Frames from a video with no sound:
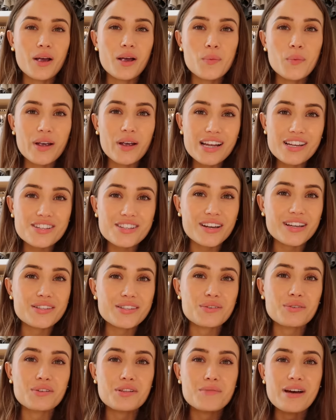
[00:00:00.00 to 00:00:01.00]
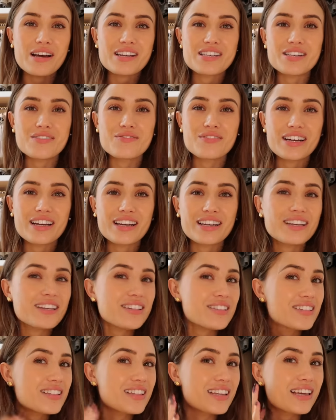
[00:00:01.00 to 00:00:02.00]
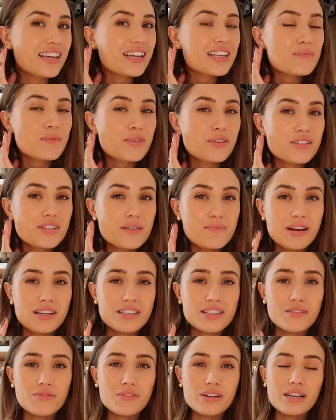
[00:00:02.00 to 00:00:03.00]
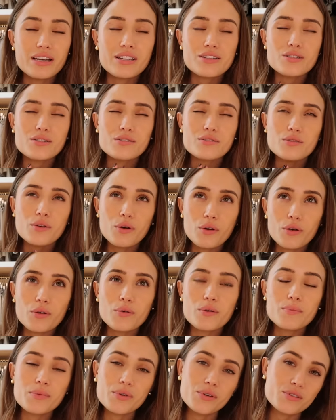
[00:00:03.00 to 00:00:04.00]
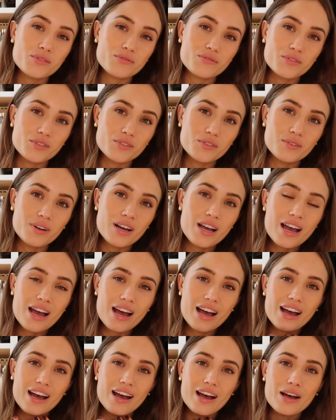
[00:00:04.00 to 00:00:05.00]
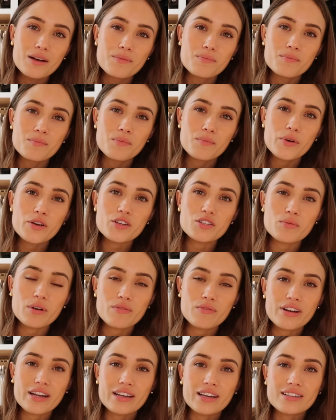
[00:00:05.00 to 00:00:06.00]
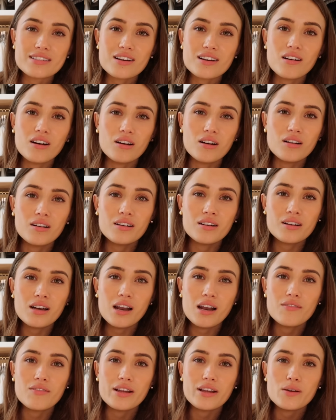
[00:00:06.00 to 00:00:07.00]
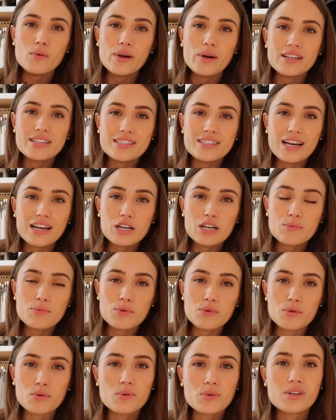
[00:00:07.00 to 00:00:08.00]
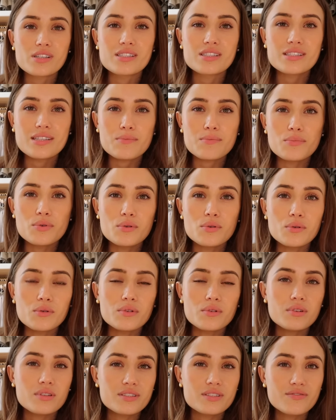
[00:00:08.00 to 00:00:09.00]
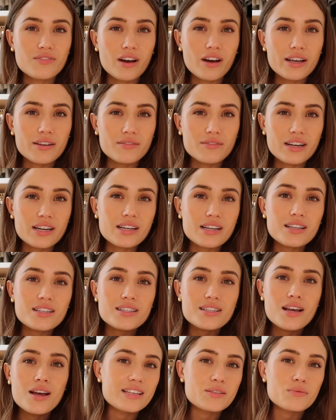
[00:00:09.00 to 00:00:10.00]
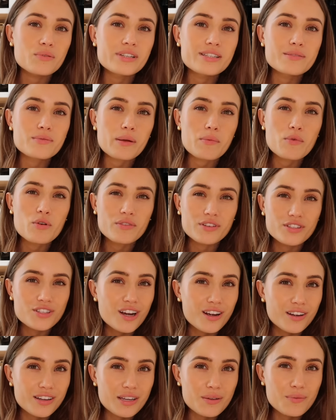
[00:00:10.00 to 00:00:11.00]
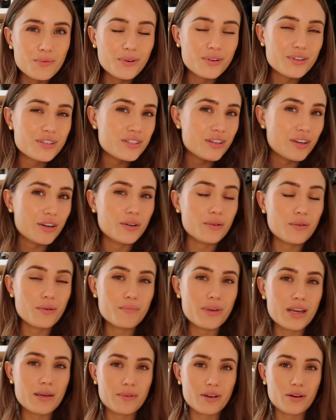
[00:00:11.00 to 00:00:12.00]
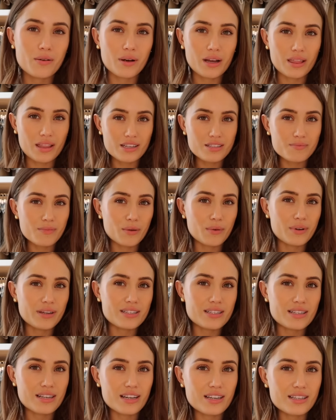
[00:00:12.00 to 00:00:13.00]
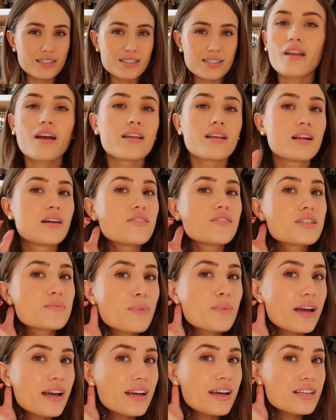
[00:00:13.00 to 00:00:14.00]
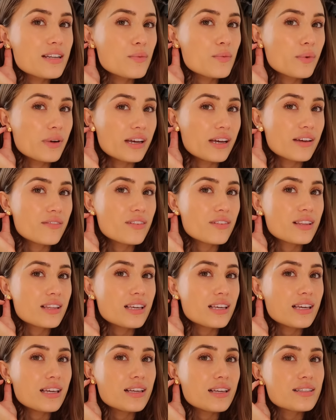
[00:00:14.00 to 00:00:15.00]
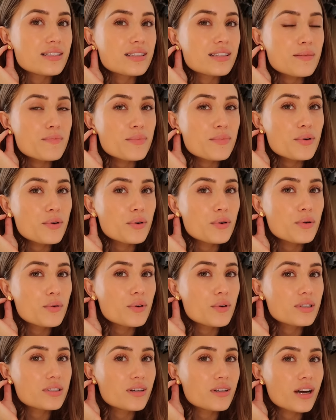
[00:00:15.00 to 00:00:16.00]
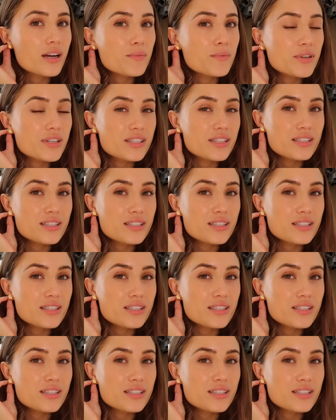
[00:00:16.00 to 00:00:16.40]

I wish I saw the matching ring to these because the matching ring is so beautiful. Most of my rings are kind of like quite stackable, simple fine rings. This one is like more of a chunky one, so maybe I'll add that to my wish list. And I've just paired it with these simple diamond